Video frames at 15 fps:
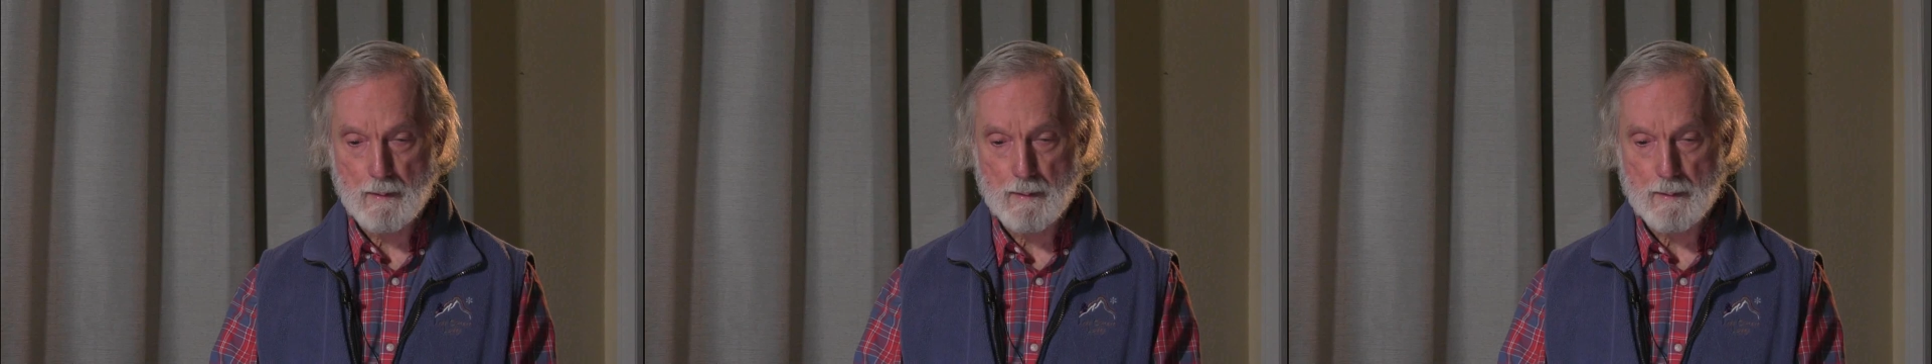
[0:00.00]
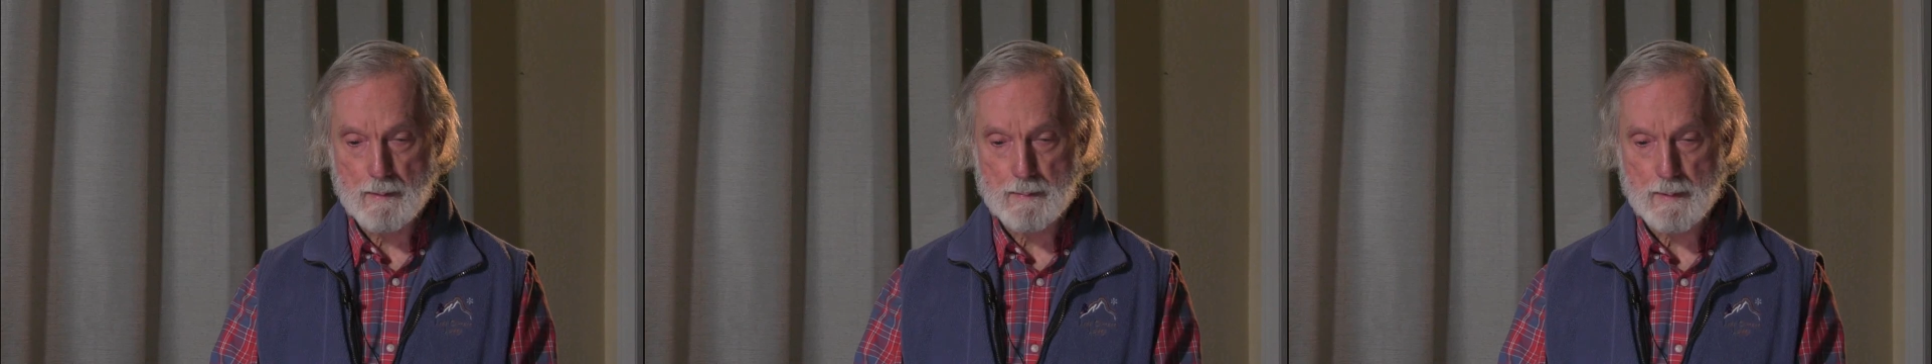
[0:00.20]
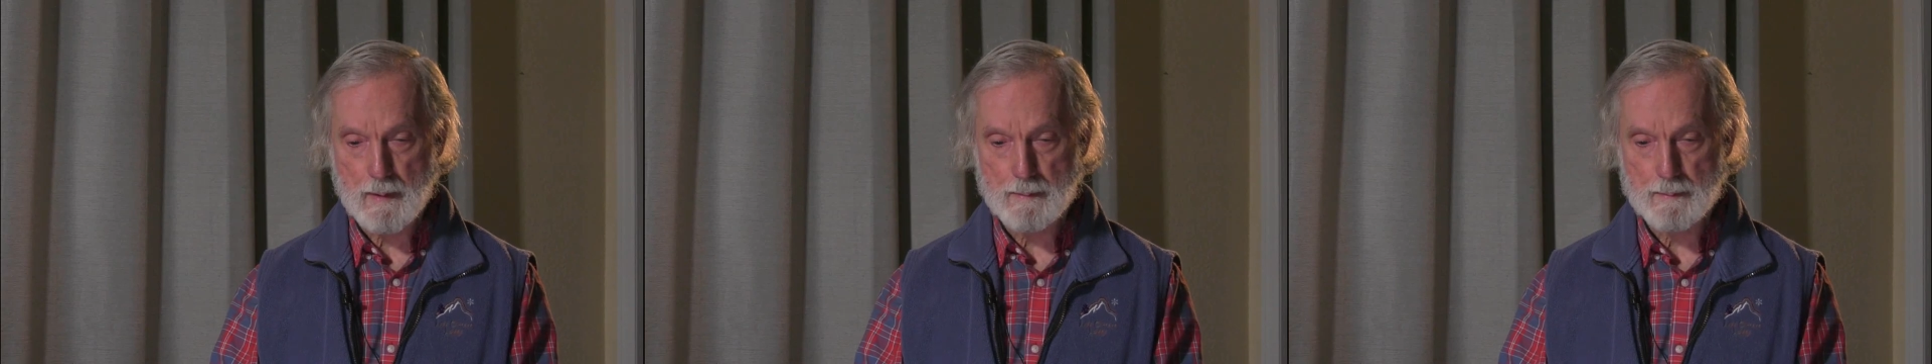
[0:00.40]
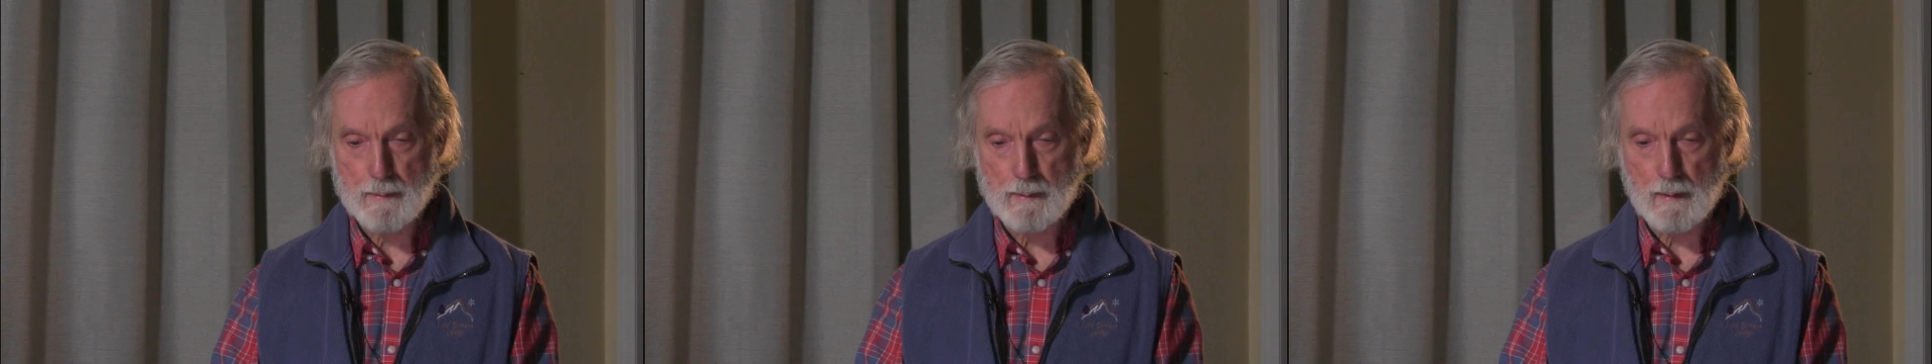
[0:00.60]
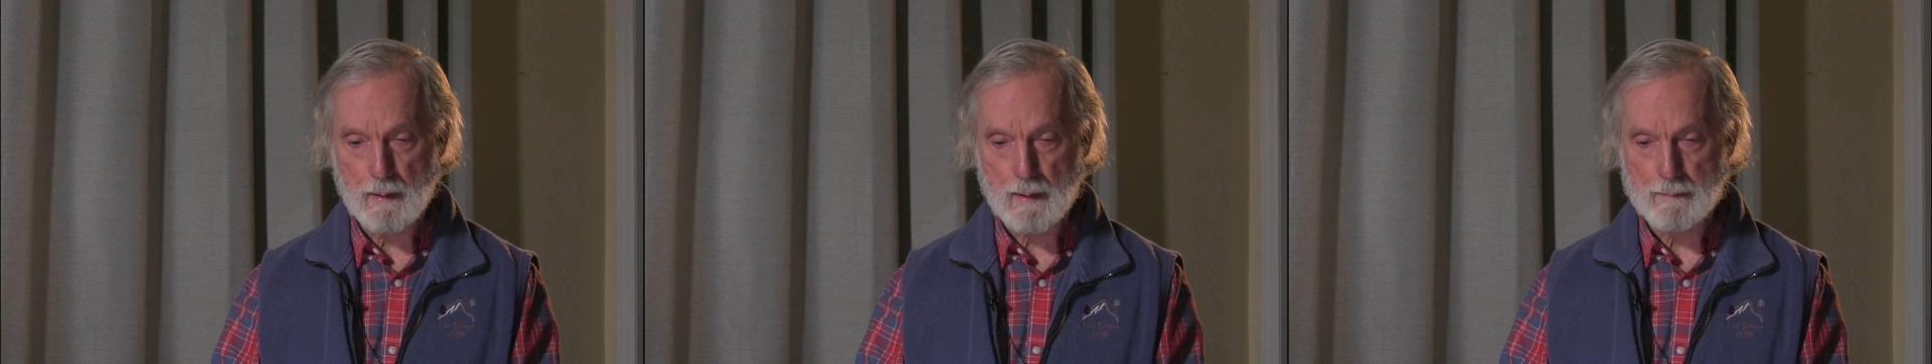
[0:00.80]
he said
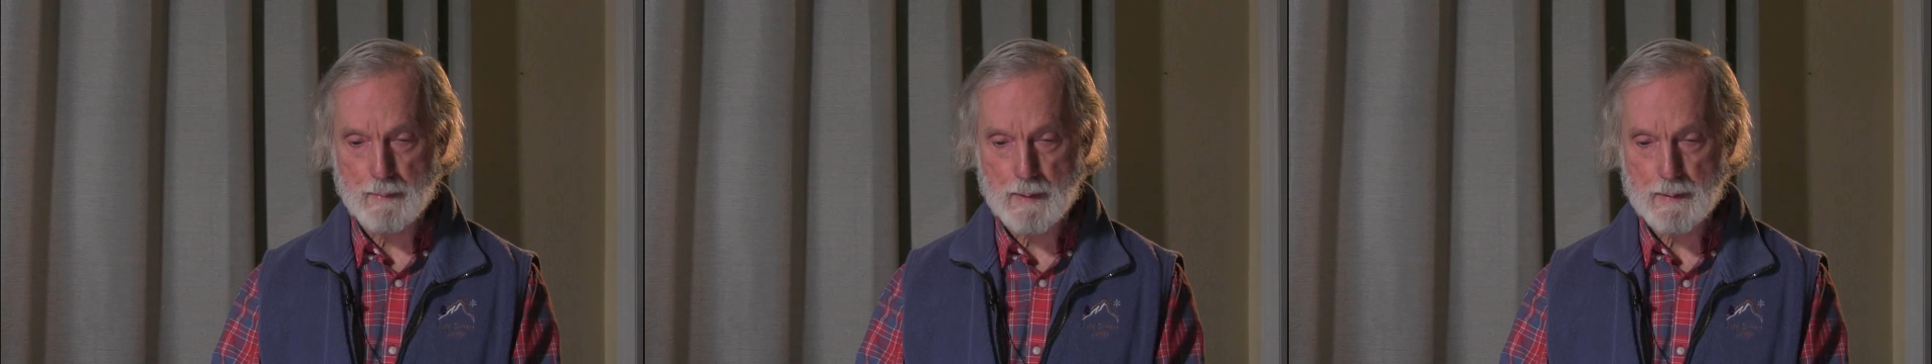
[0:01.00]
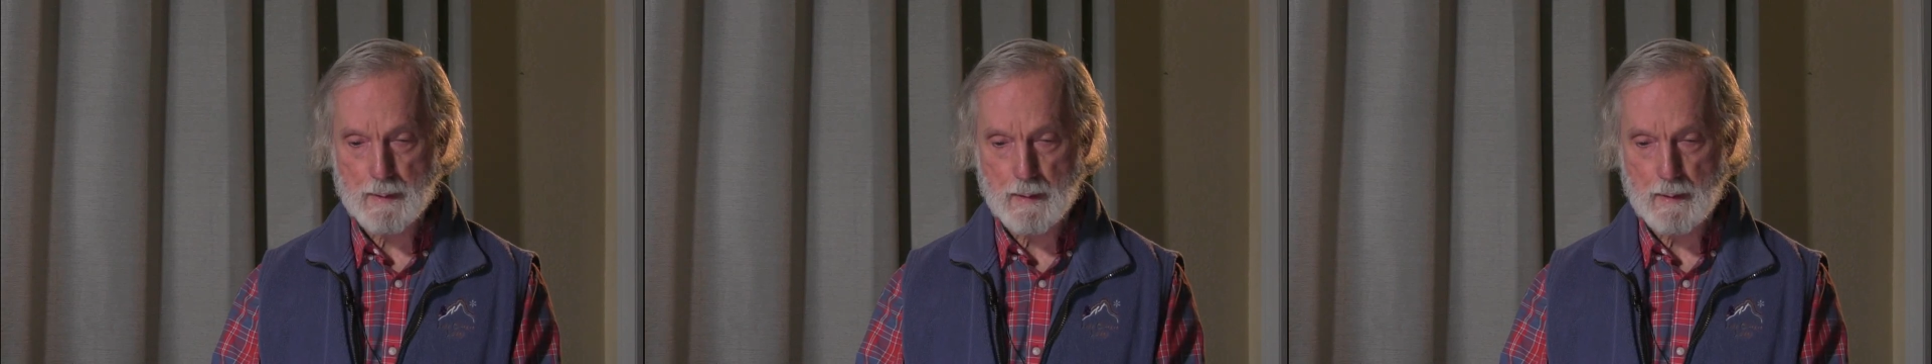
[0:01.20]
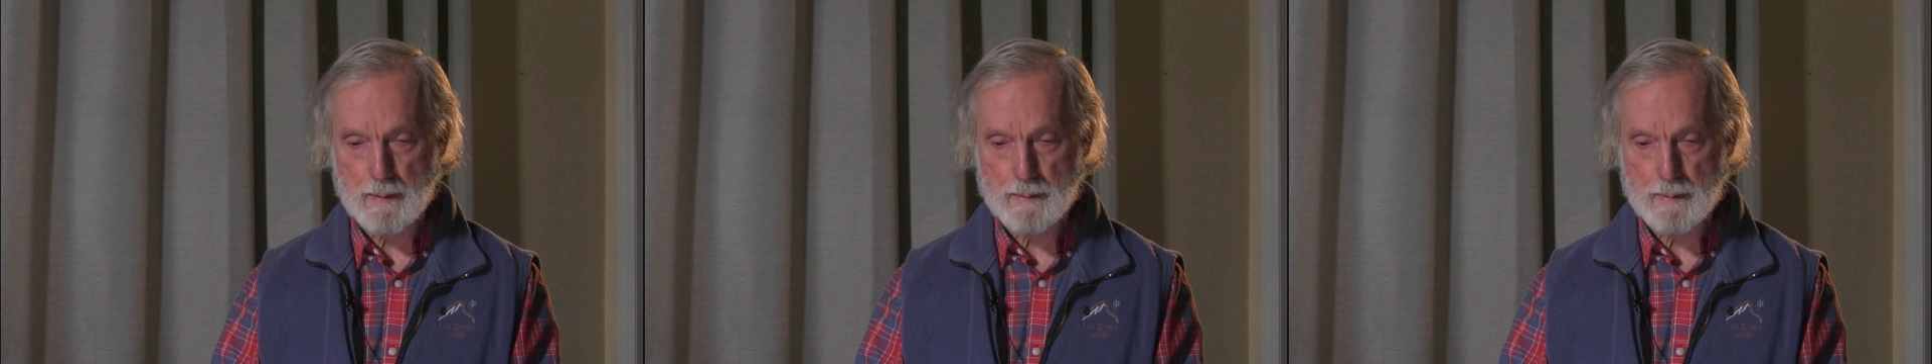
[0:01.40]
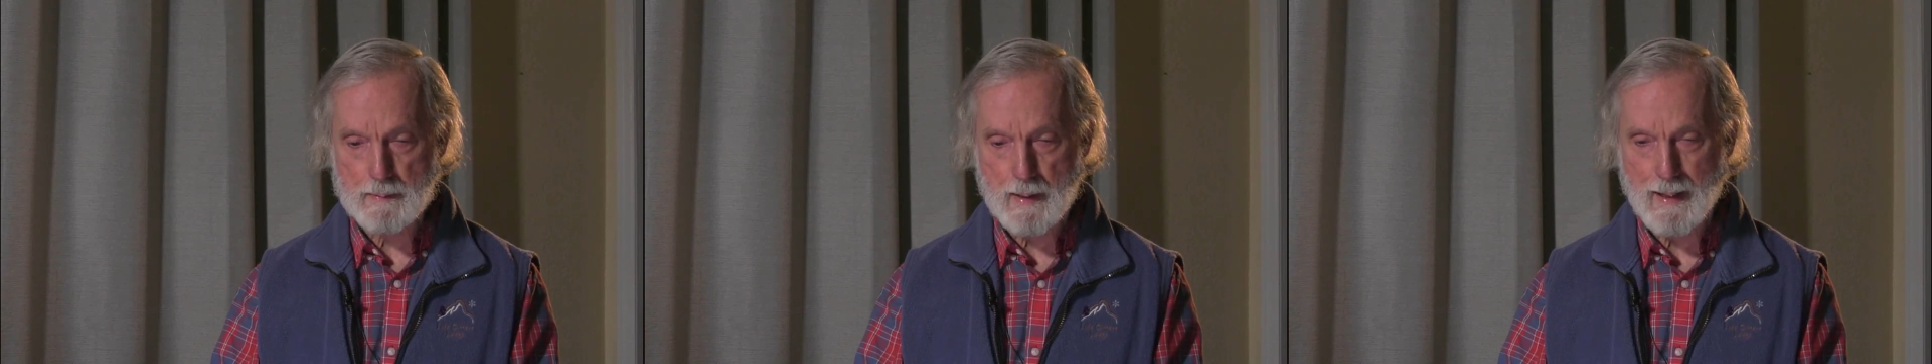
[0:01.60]
that climate change is